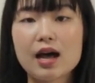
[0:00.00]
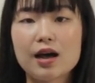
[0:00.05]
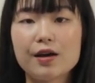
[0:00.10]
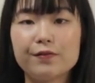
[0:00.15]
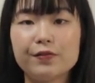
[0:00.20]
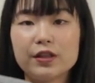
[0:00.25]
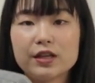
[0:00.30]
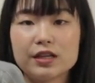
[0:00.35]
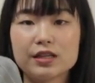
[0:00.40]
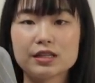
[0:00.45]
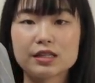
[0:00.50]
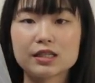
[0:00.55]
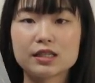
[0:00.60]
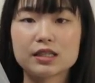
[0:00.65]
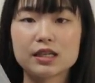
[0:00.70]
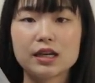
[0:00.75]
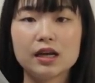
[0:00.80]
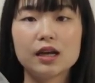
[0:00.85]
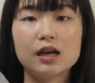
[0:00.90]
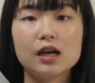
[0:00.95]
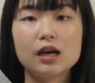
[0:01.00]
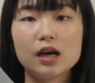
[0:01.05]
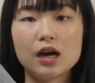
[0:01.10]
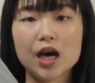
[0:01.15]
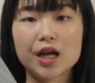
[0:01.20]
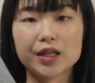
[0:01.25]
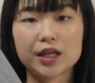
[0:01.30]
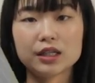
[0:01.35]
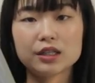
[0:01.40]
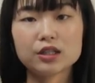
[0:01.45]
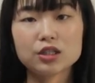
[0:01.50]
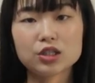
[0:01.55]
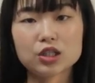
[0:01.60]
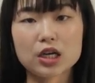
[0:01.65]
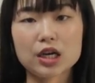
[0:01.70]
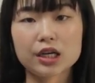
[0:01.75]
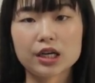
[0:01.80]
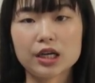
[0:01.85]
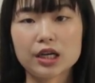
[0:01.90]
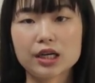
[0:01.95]
have this another
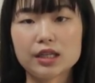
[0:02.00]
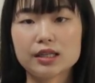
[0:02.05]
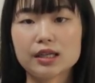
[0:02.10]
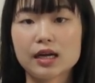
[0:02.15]
jacket